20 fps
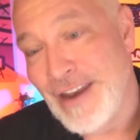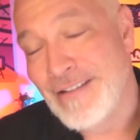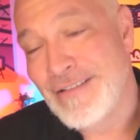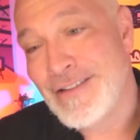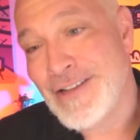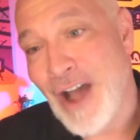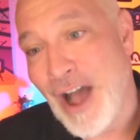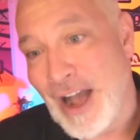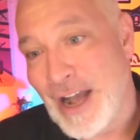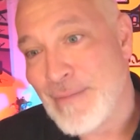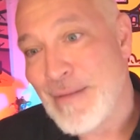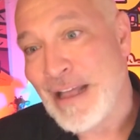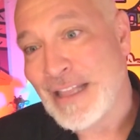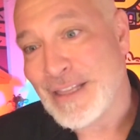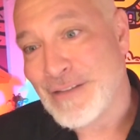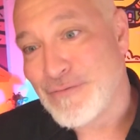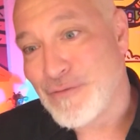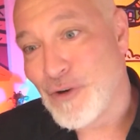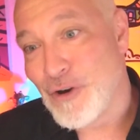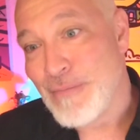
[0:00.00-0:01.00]
that talk
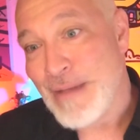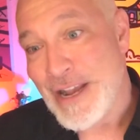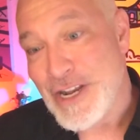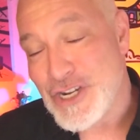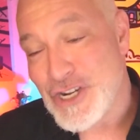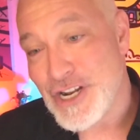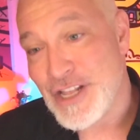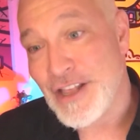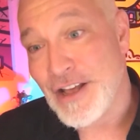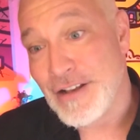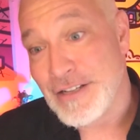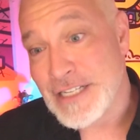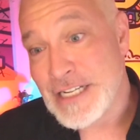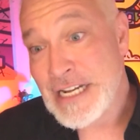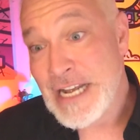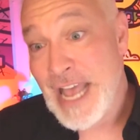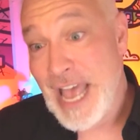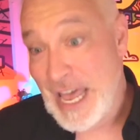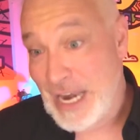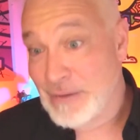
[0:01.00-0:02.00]
about the formation of
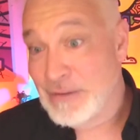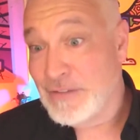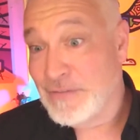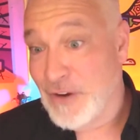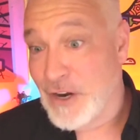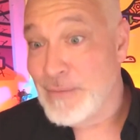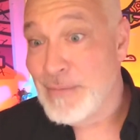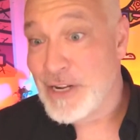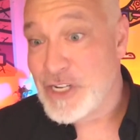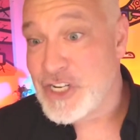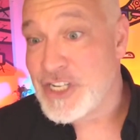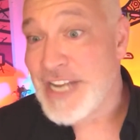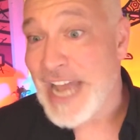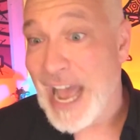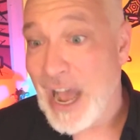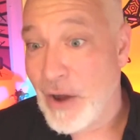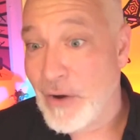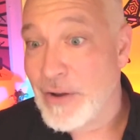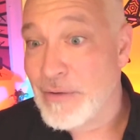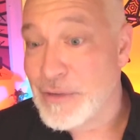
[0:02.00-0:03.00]
those and it was very much a
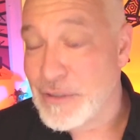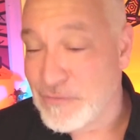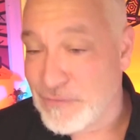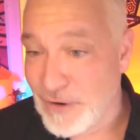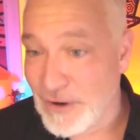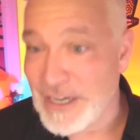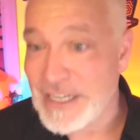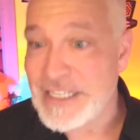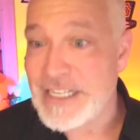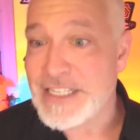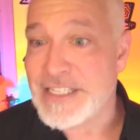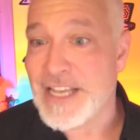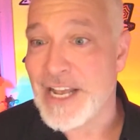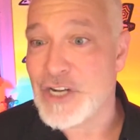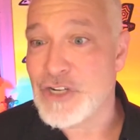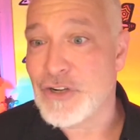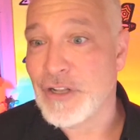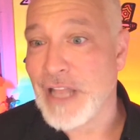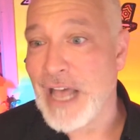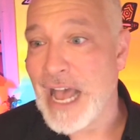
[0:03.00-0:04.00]
doubt it was very
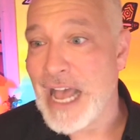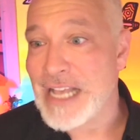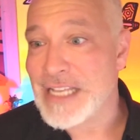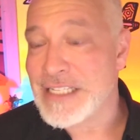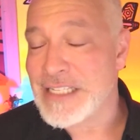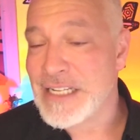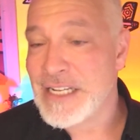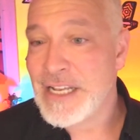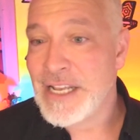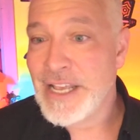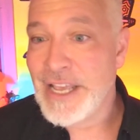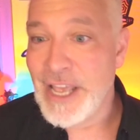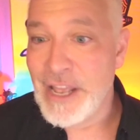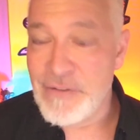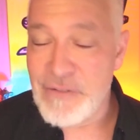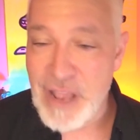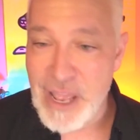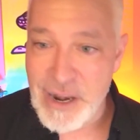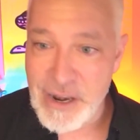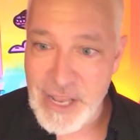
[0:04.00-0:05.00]
decentralized
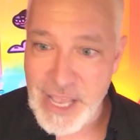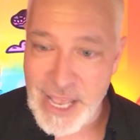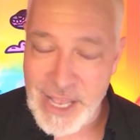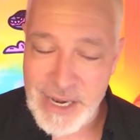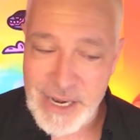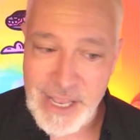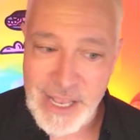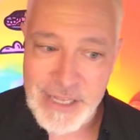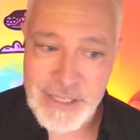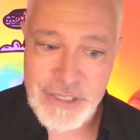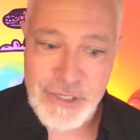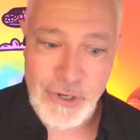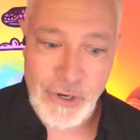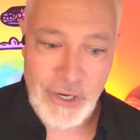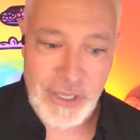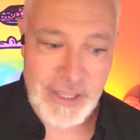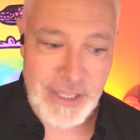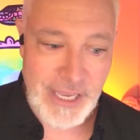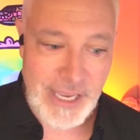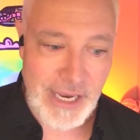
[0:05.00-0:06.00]
it it it, it
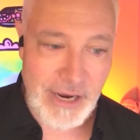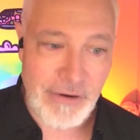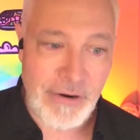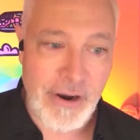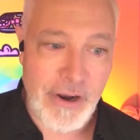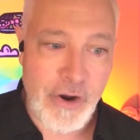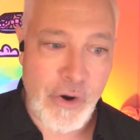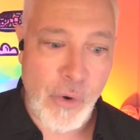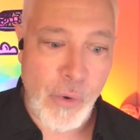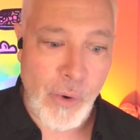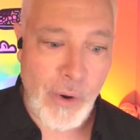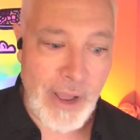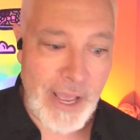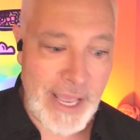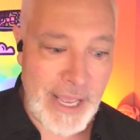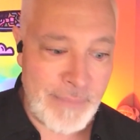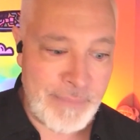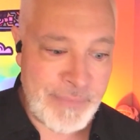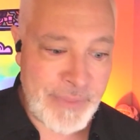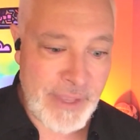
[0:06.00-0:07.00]
took the
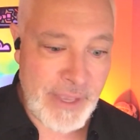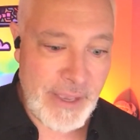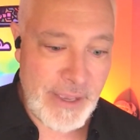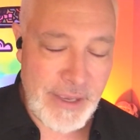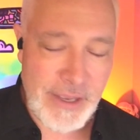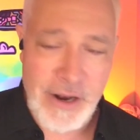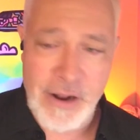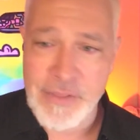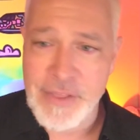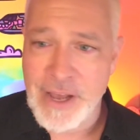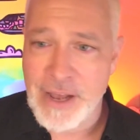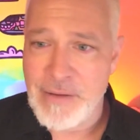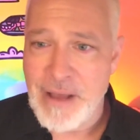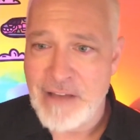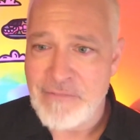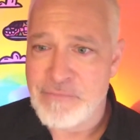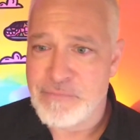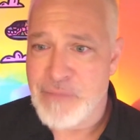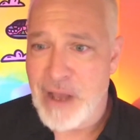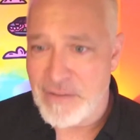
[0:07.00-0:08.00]
iroquois you know,
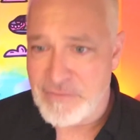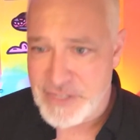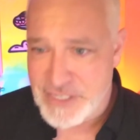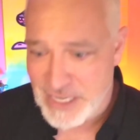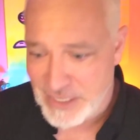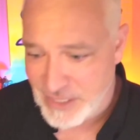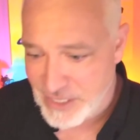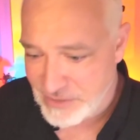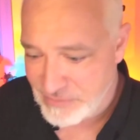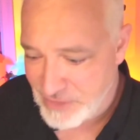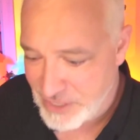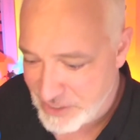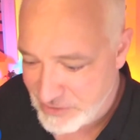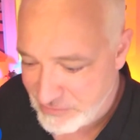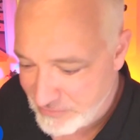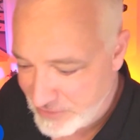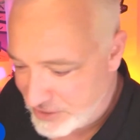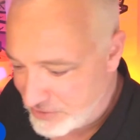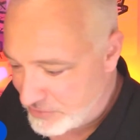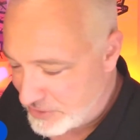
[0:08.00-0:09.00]
the I've, I've said the,
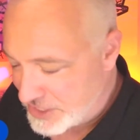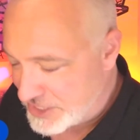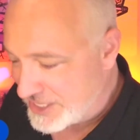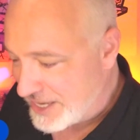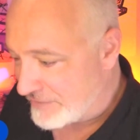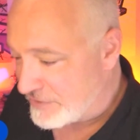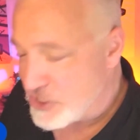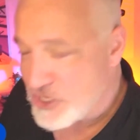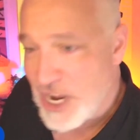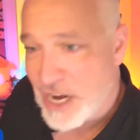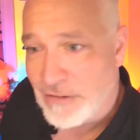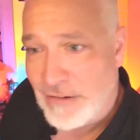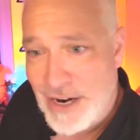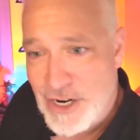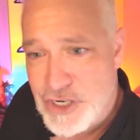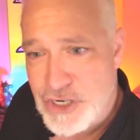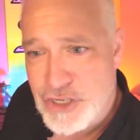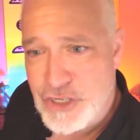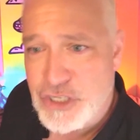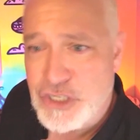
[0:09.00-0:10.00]
the, the the seven
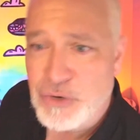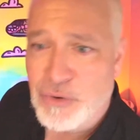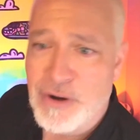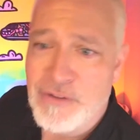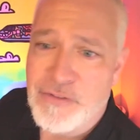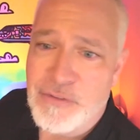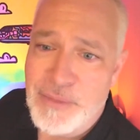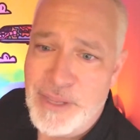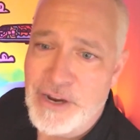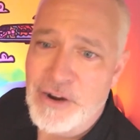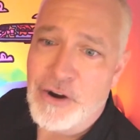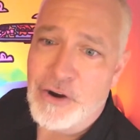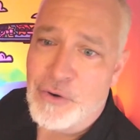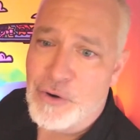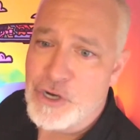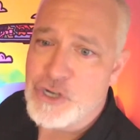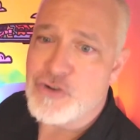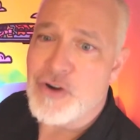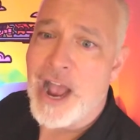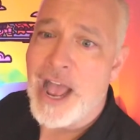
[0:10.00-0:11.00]
generation story from the
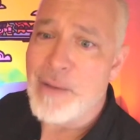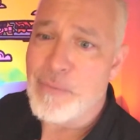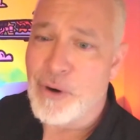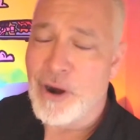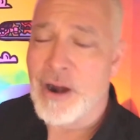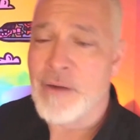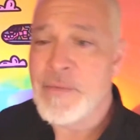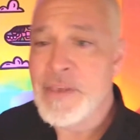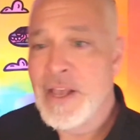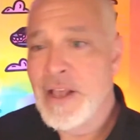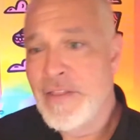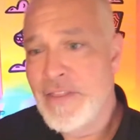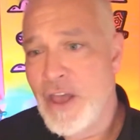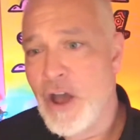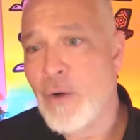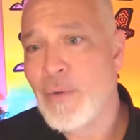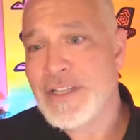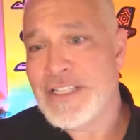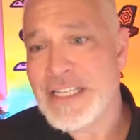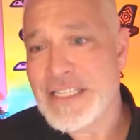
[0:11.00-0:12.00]
Iroquois tribe, where
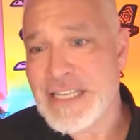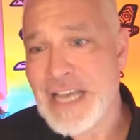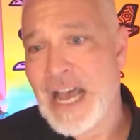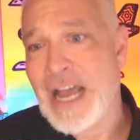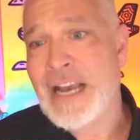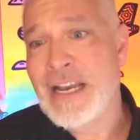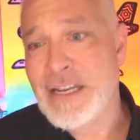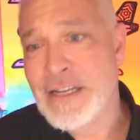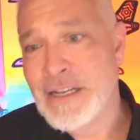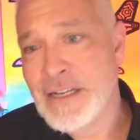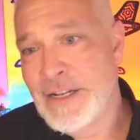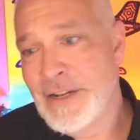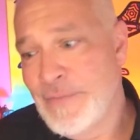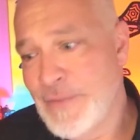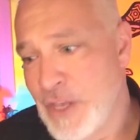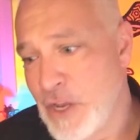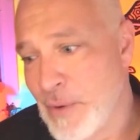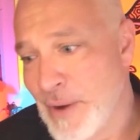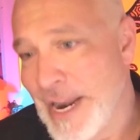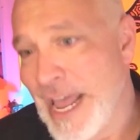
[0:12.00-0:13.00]
they always assigned
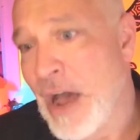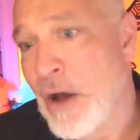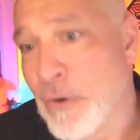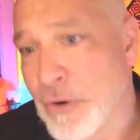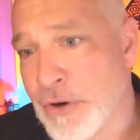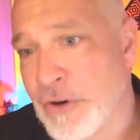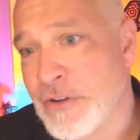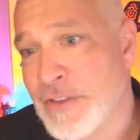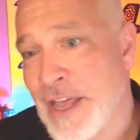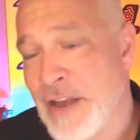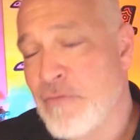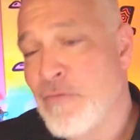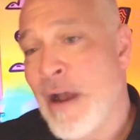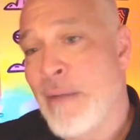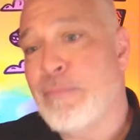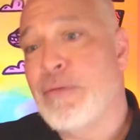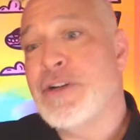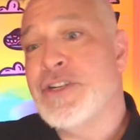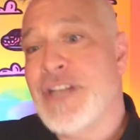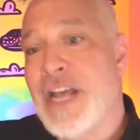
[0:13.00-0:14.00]
you know an elder that
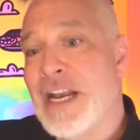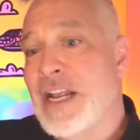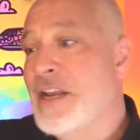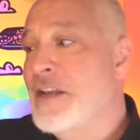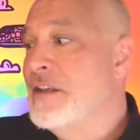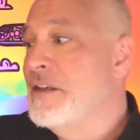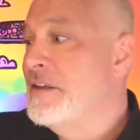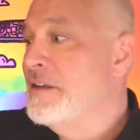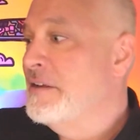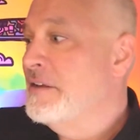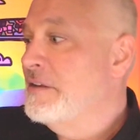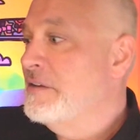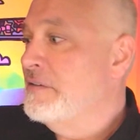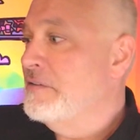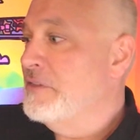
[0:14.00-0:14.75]
represented